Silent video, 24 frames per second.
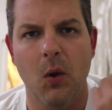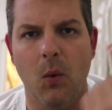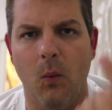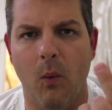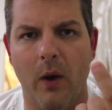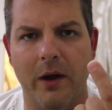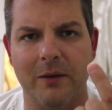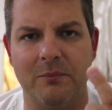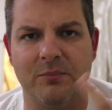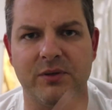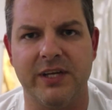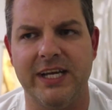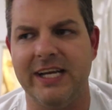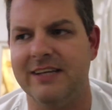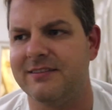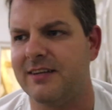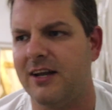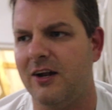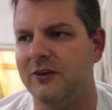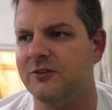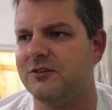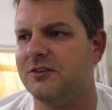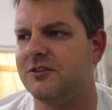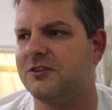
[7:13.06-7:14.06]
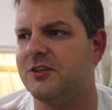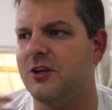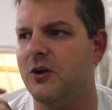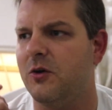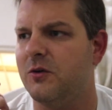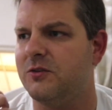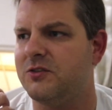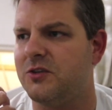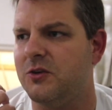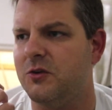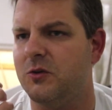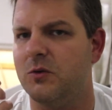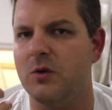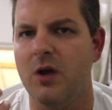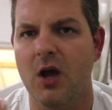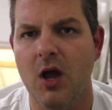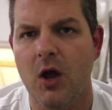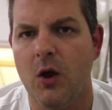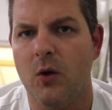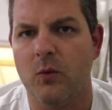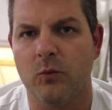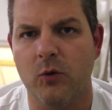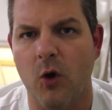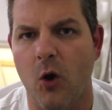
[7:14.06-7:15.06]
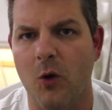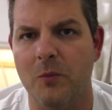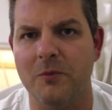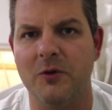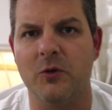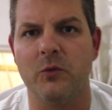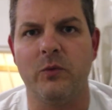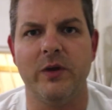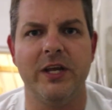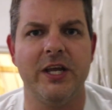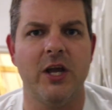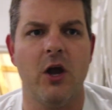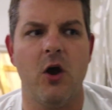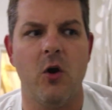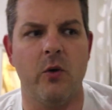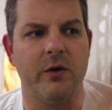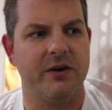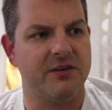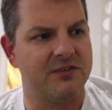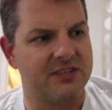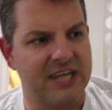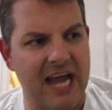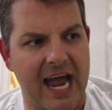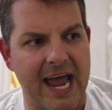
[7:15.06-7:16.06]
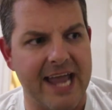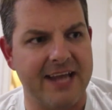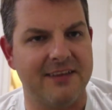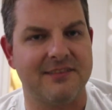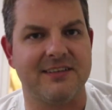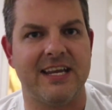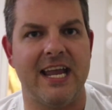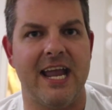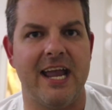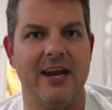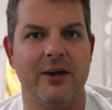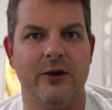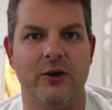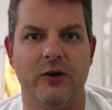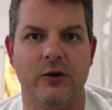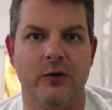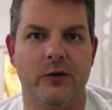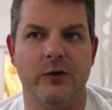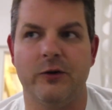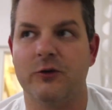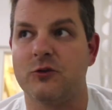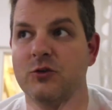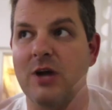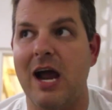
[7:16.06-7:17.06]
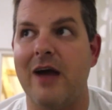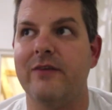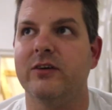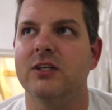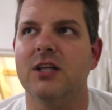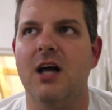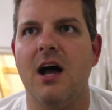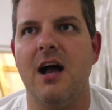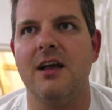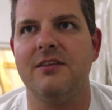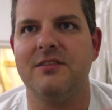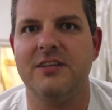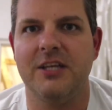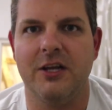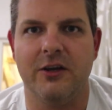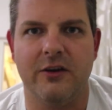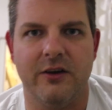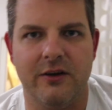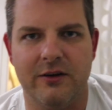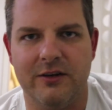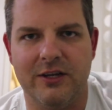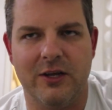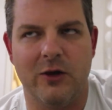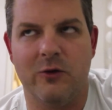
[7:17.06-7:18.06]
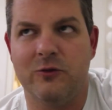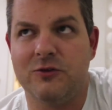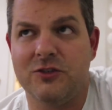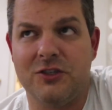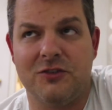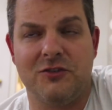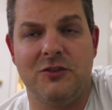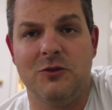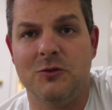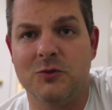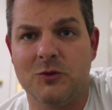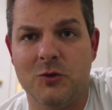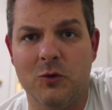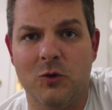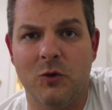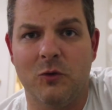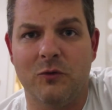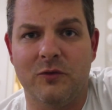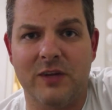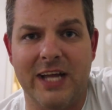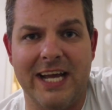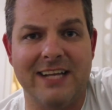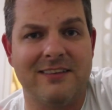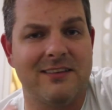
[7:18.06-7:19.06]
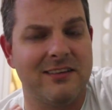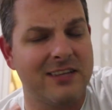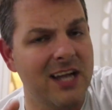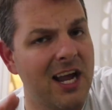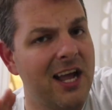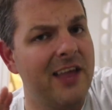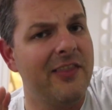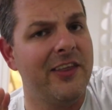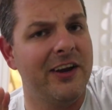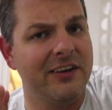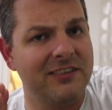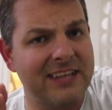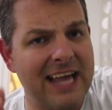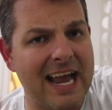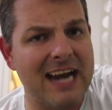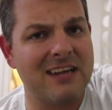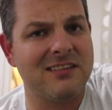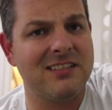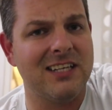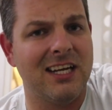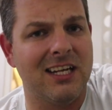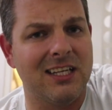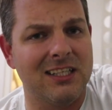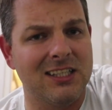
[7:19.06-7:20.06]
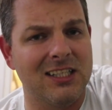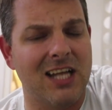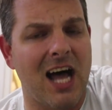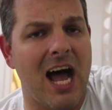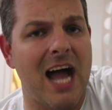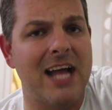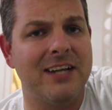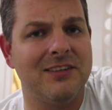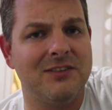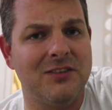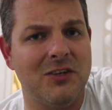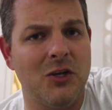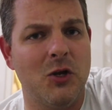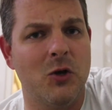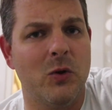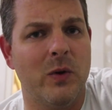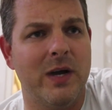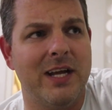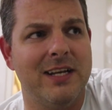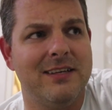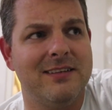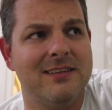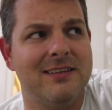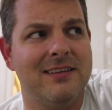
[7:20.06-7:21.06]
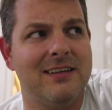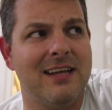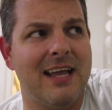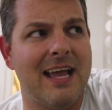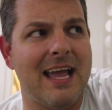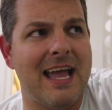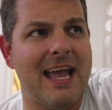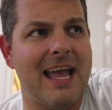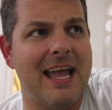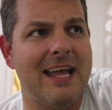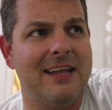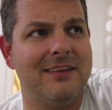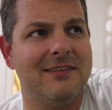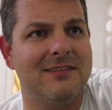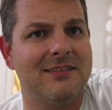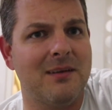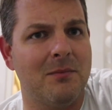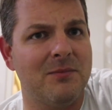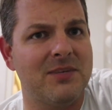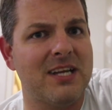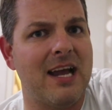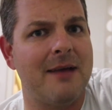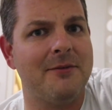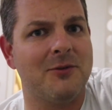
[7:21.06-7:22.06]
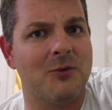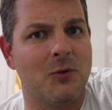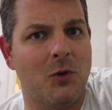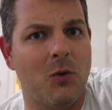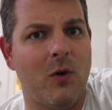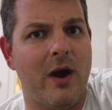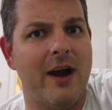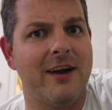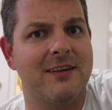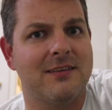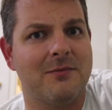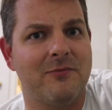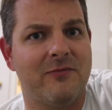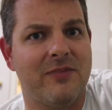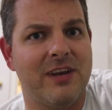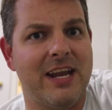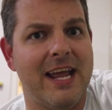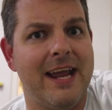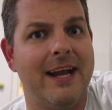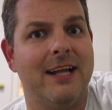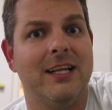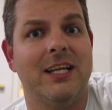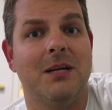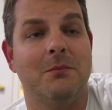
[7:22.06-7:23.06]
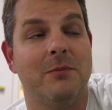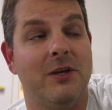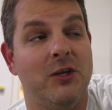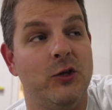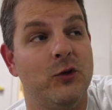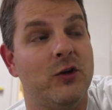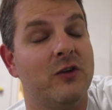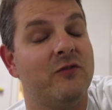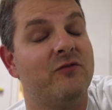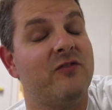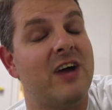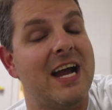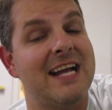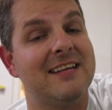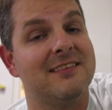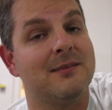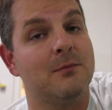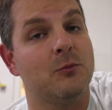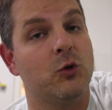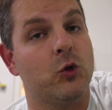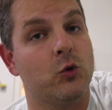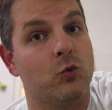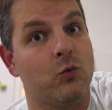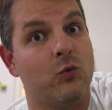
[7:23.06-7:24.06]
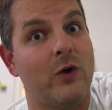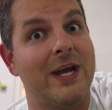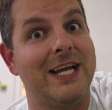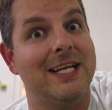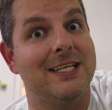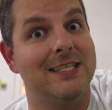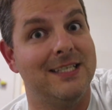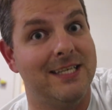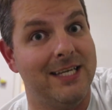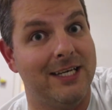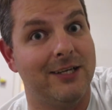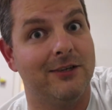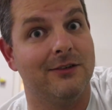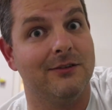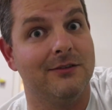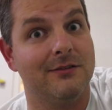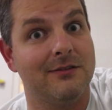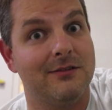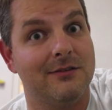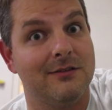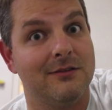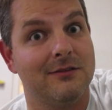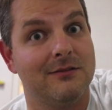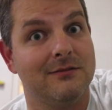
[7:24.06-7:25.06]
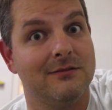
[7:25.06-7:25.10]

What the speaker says: one place. I don't just go to Rome to Rio or Skyscanner or Travelocity or just use Google Flights. There's actually a lot to it, and sometimes it requires some finagling, but you can find some great deals.